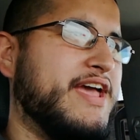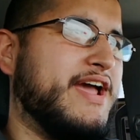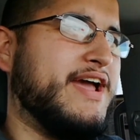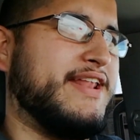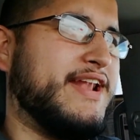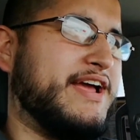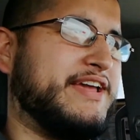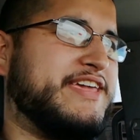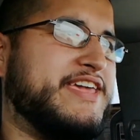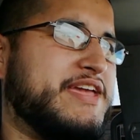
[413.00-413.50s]

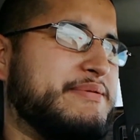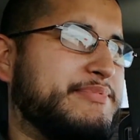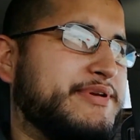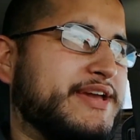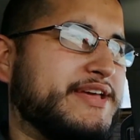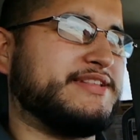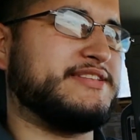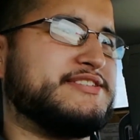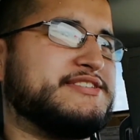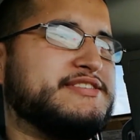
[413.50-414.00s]
and I keep
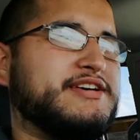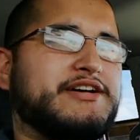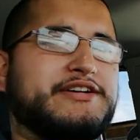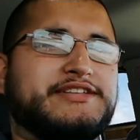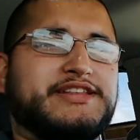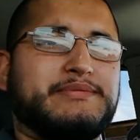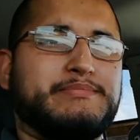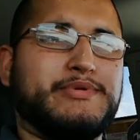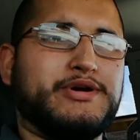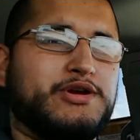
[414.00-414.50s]
getting
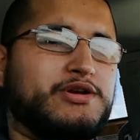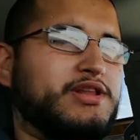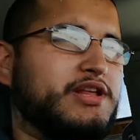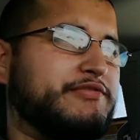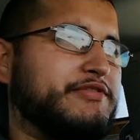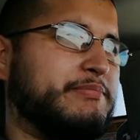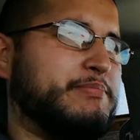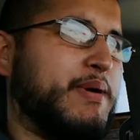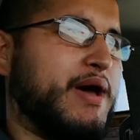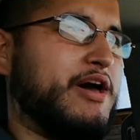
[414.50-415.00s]
stuck in the middle
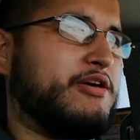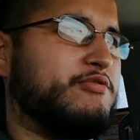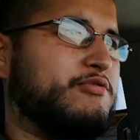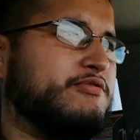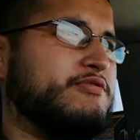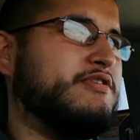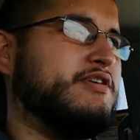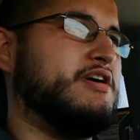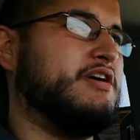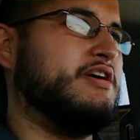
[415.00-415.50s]
of the
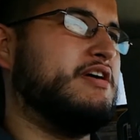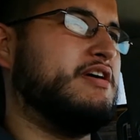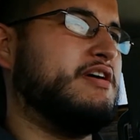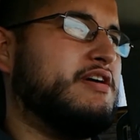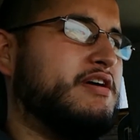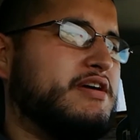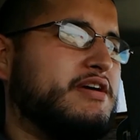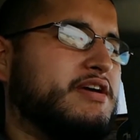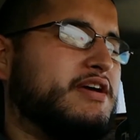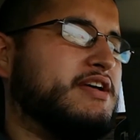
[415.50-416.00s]
battle.
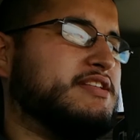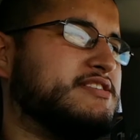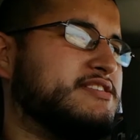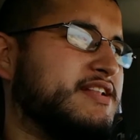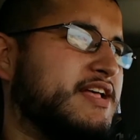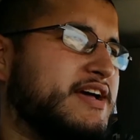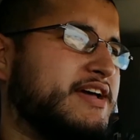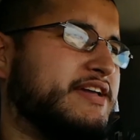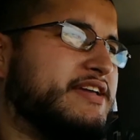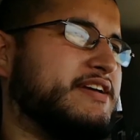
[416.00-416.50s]

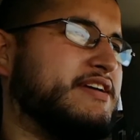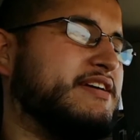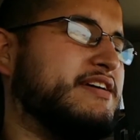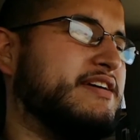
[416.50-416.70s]
It's like